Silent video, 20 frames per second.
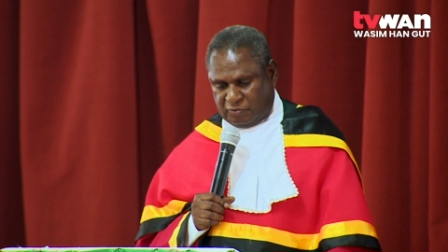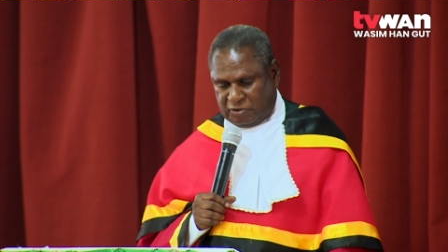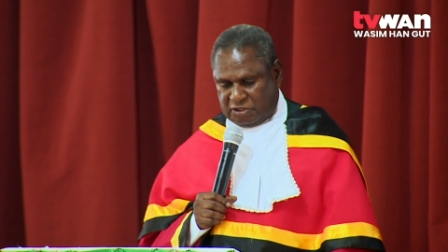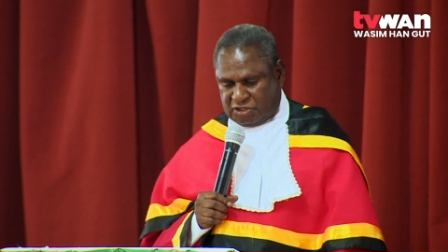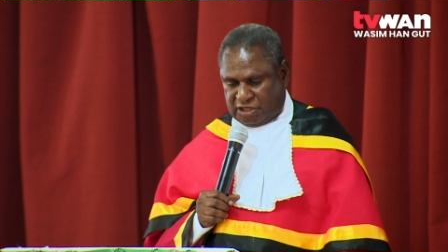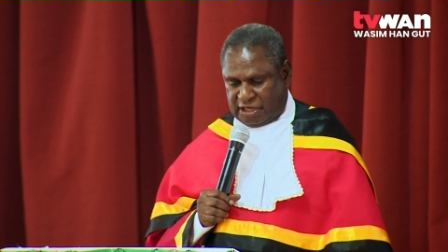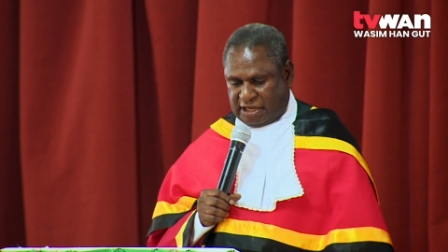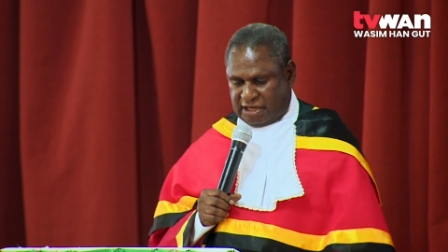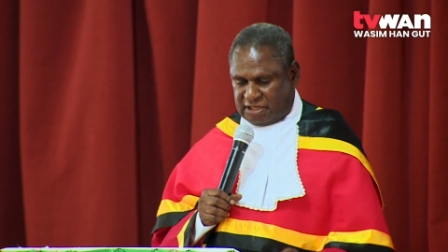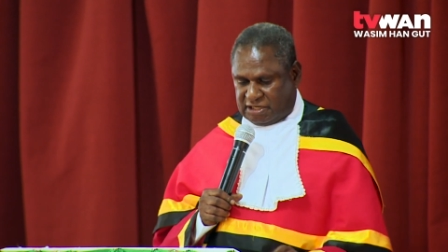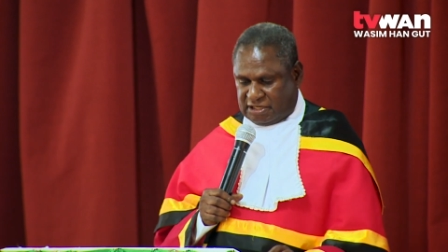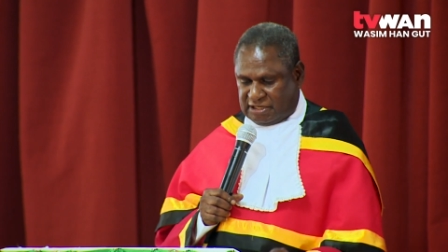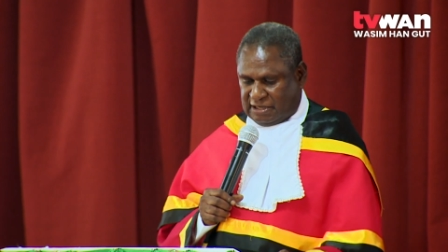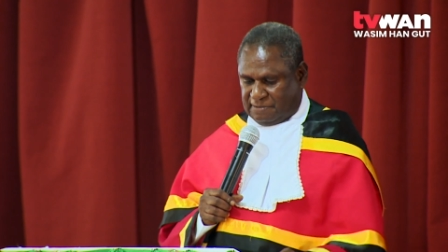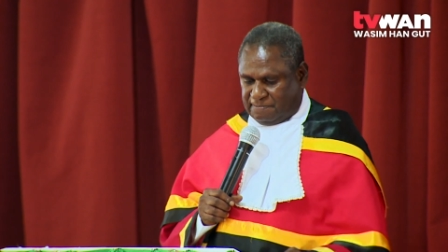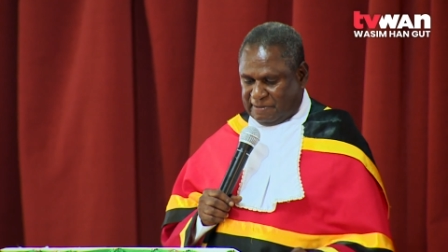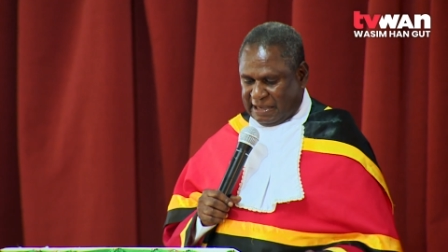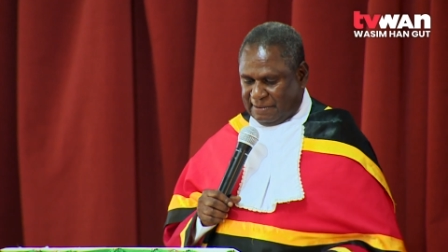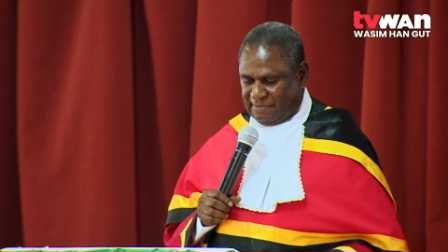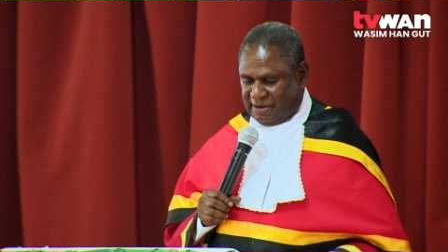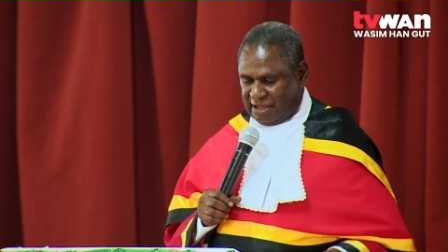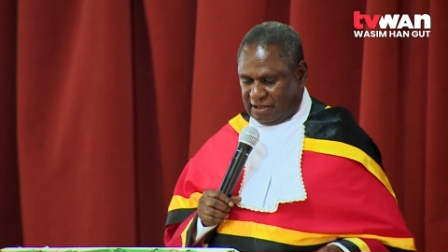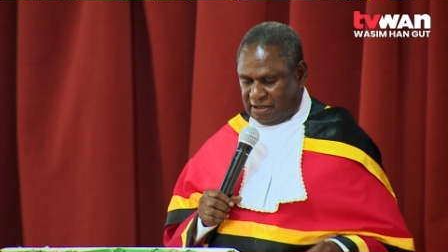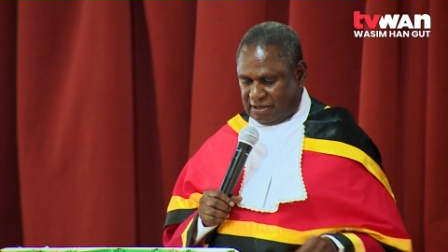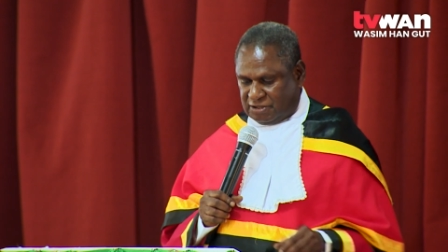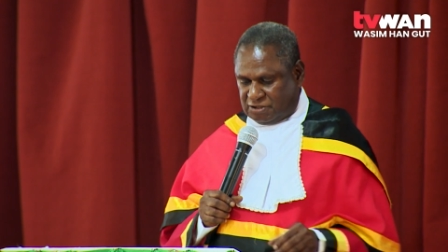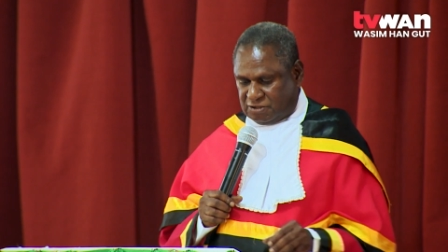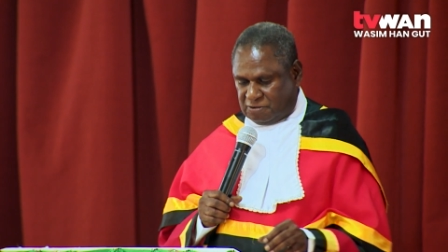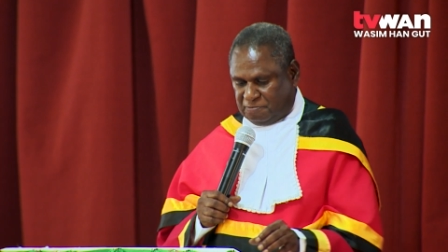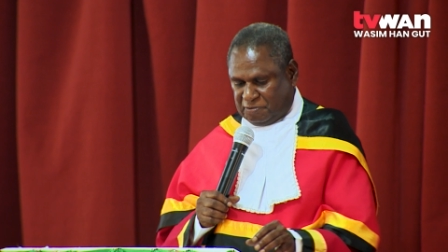we changed the
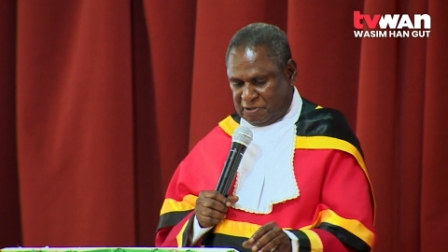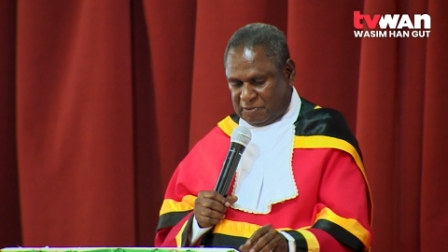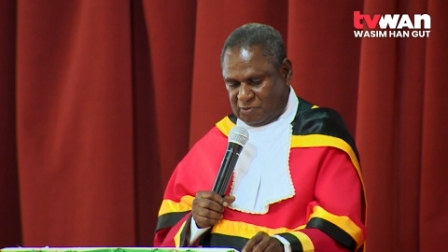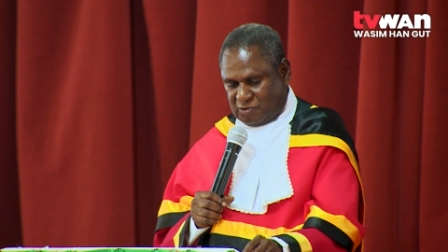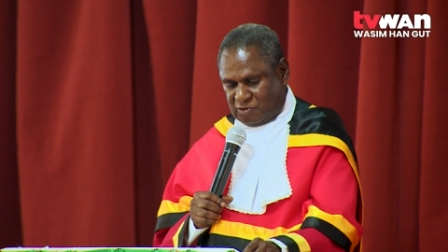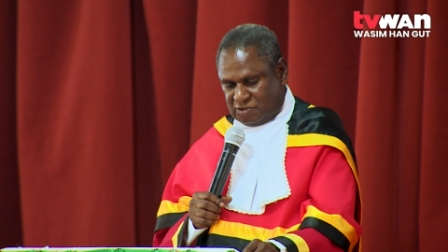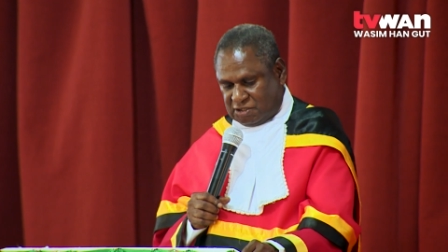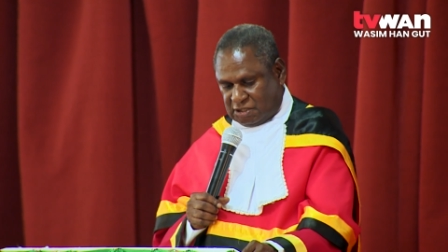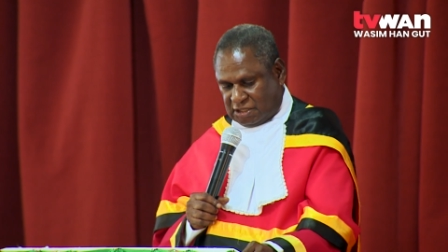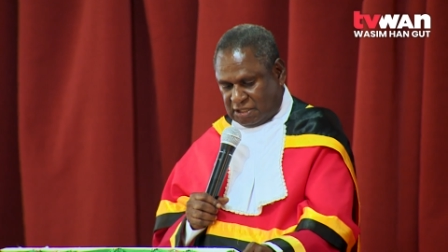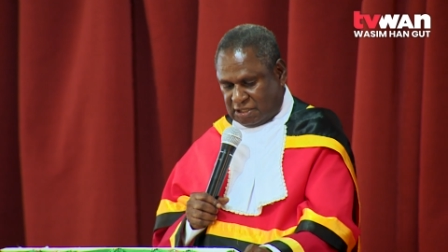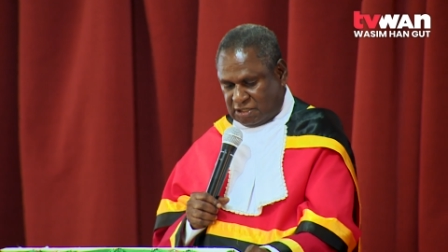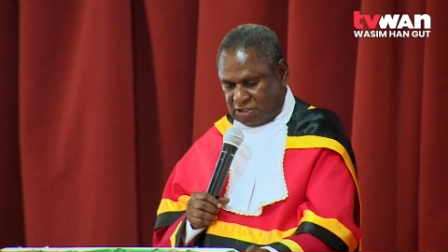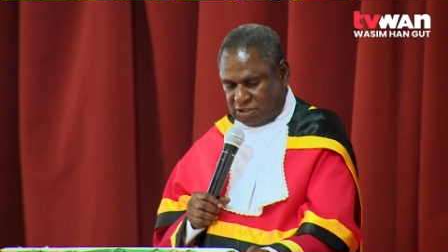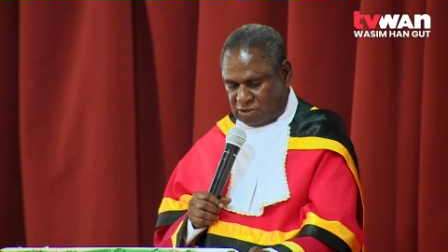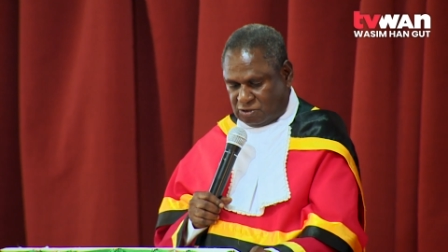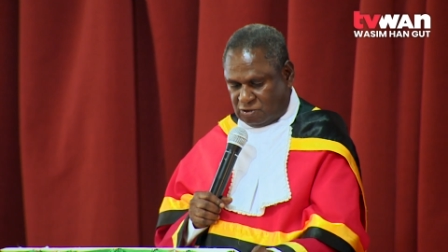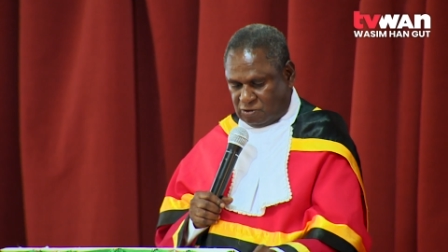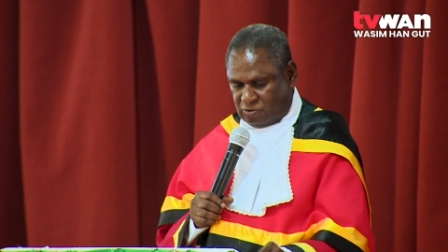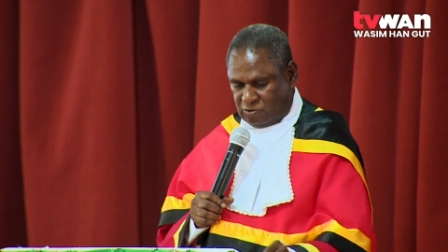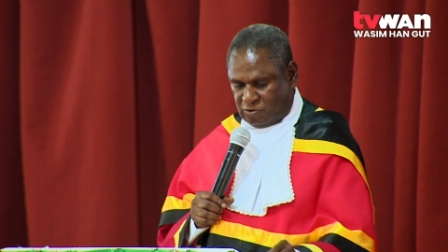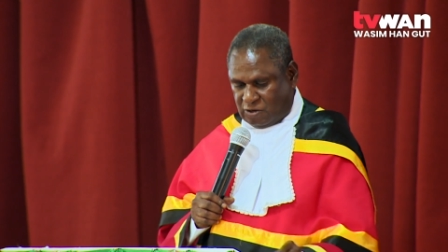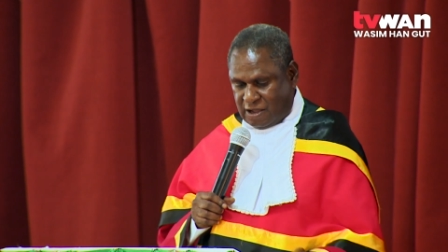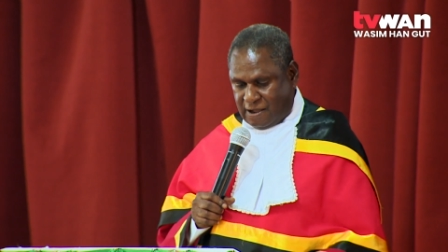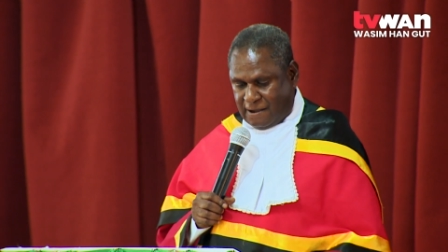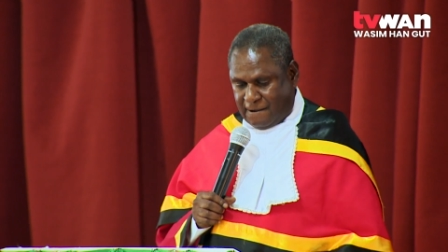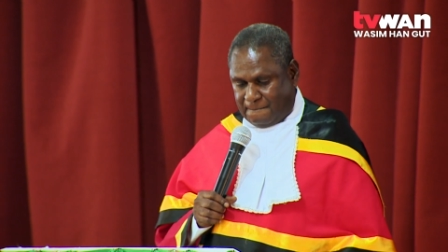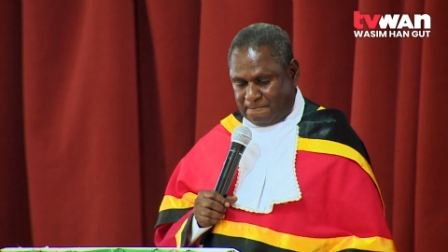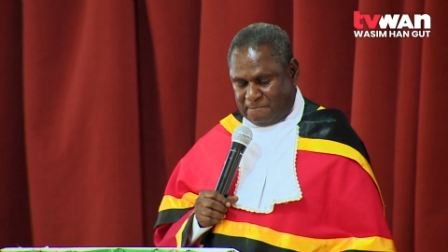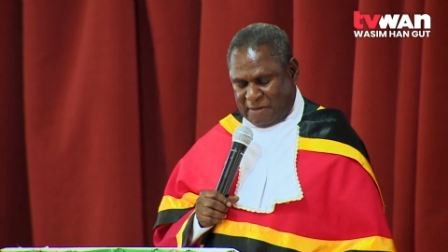bi-monthly Supreme Court sittings to
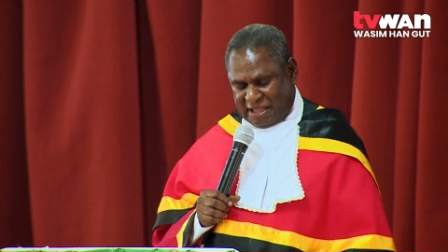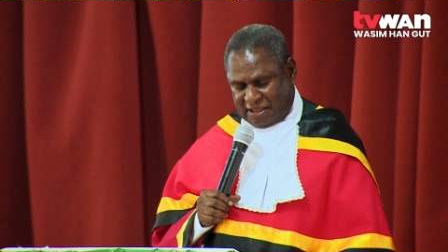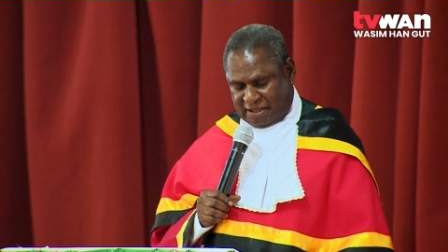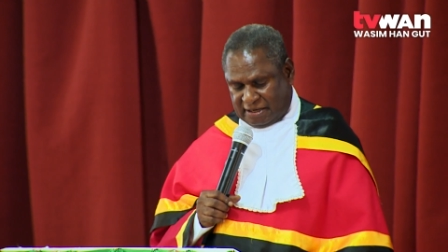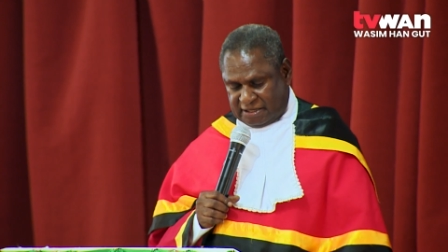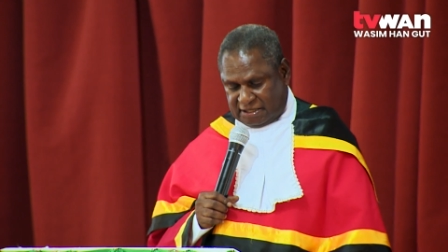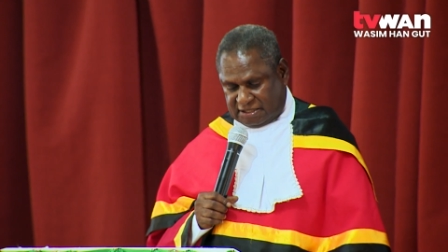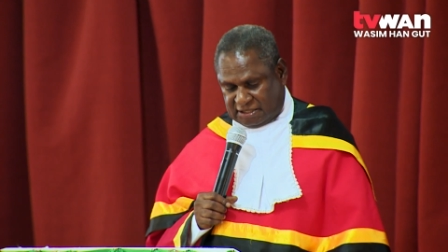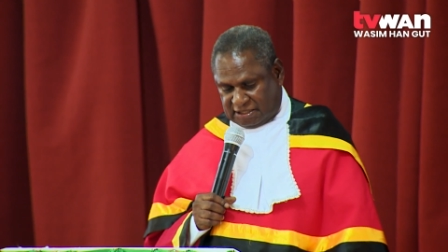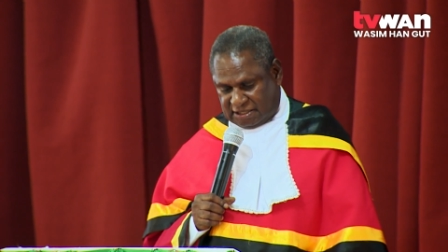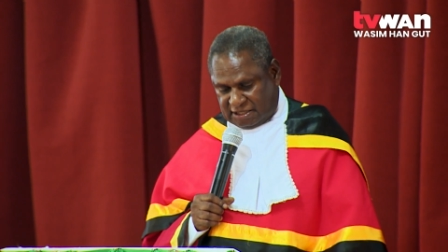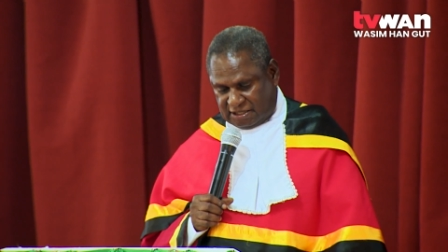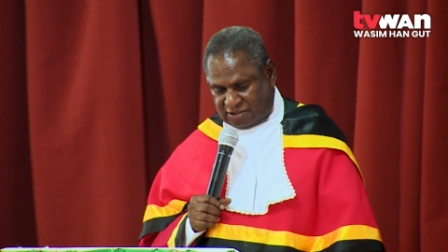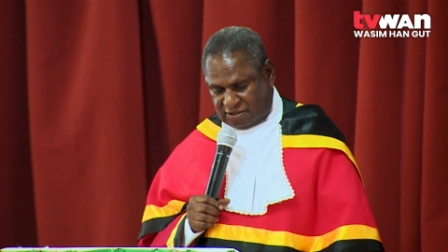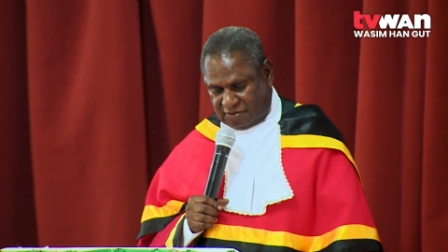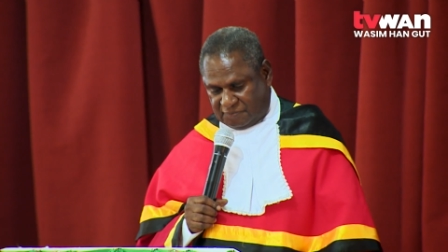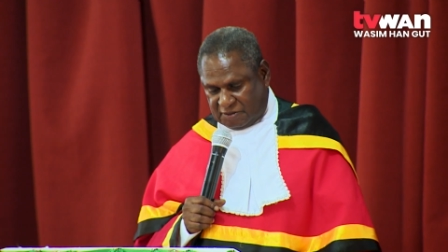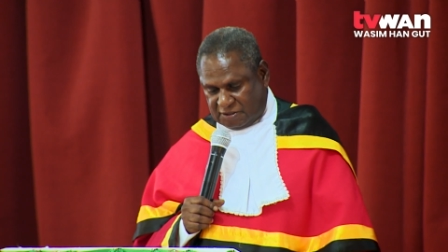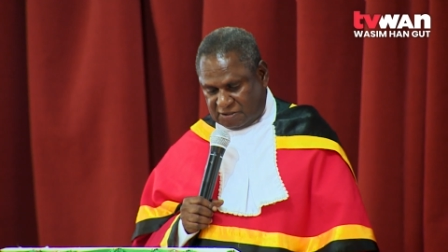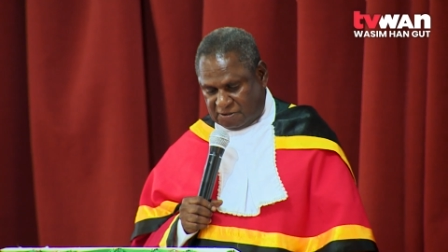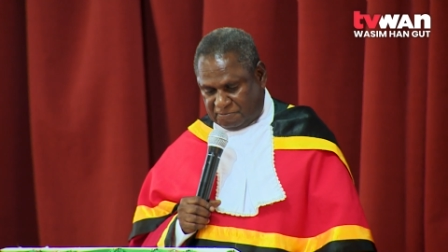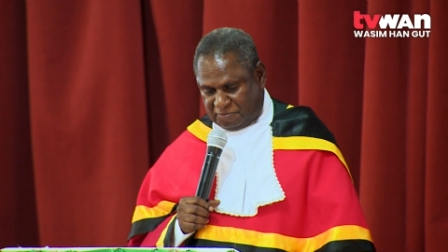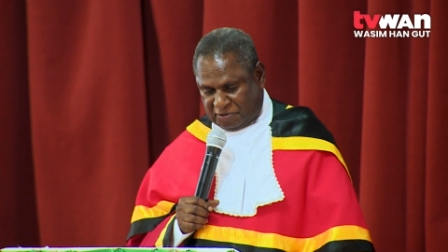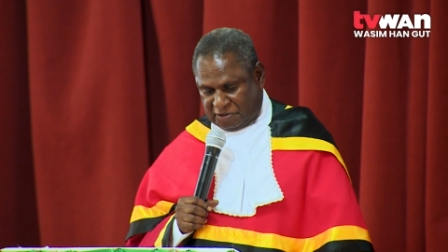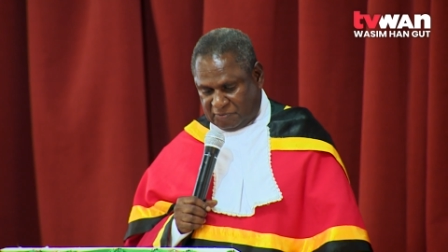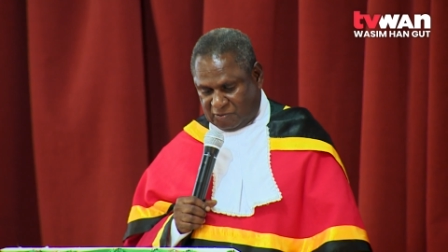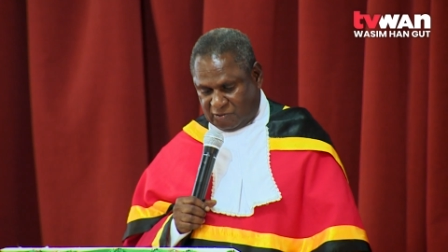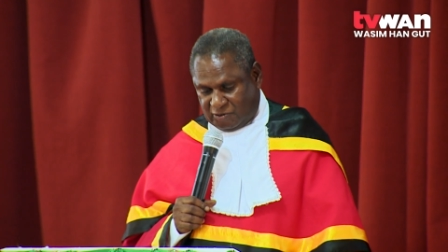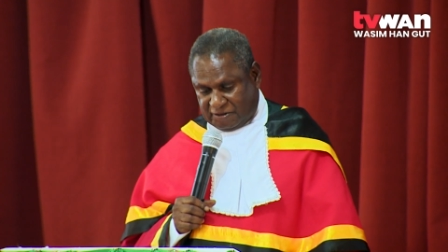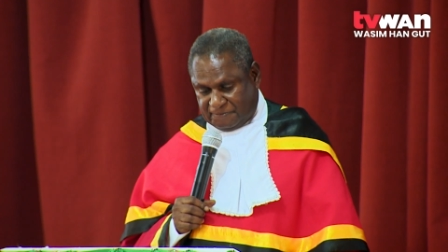monthly sittings of the
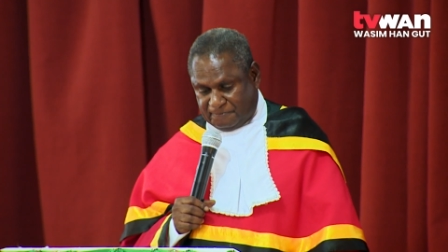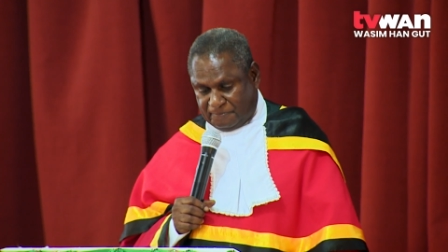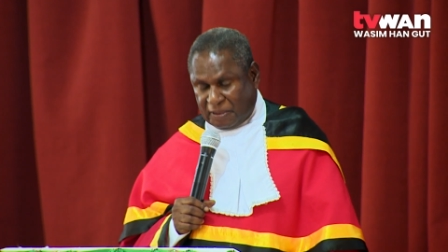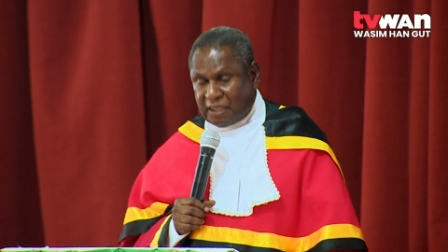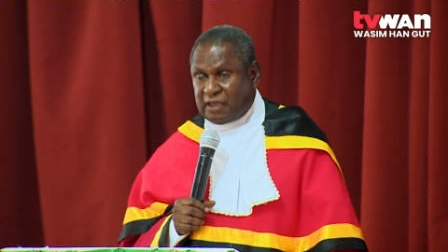Supreme Court.